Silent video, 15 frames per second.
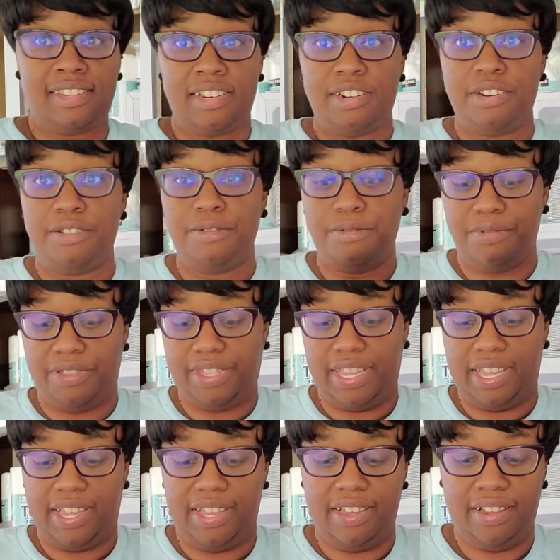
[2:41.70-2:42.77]
a new
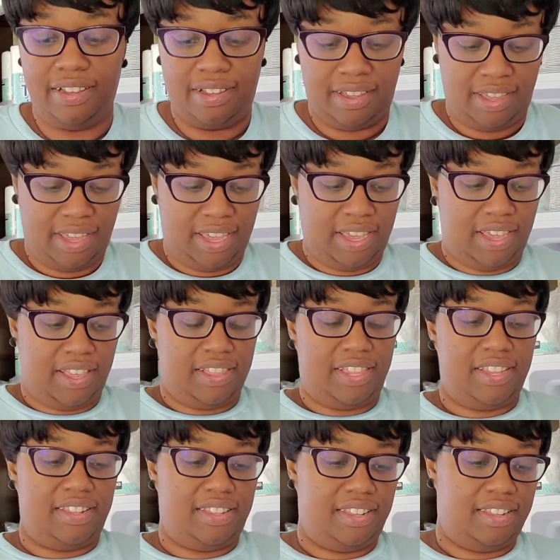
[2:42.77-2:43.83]
thing.
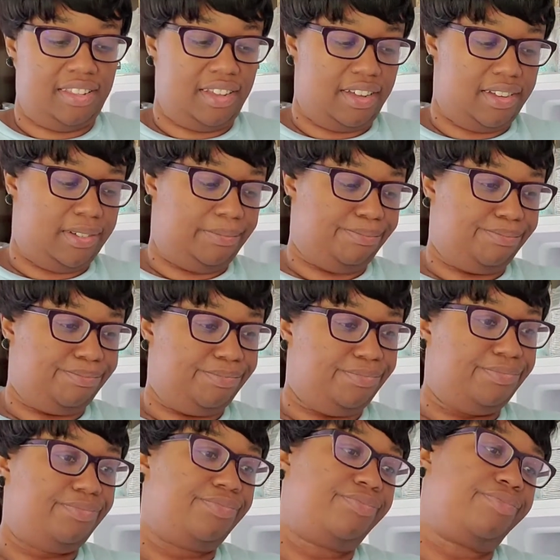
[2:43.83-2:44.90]
This is um
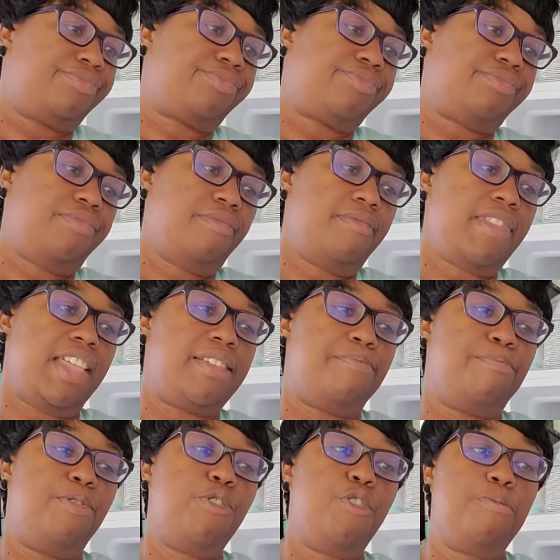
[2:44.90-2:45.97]

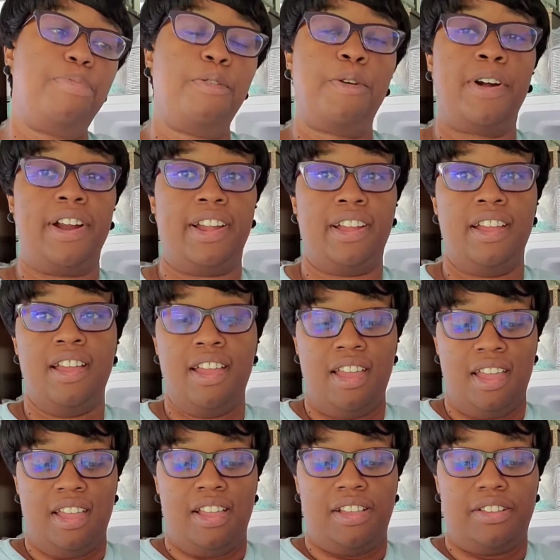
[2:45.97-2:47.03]
pulled pork.
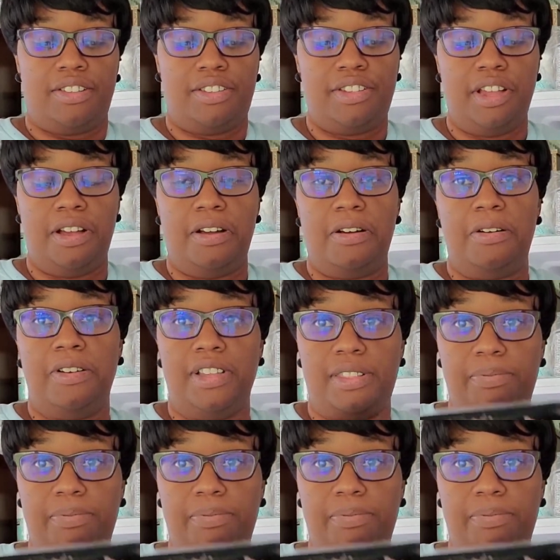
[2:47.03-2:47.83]
So it's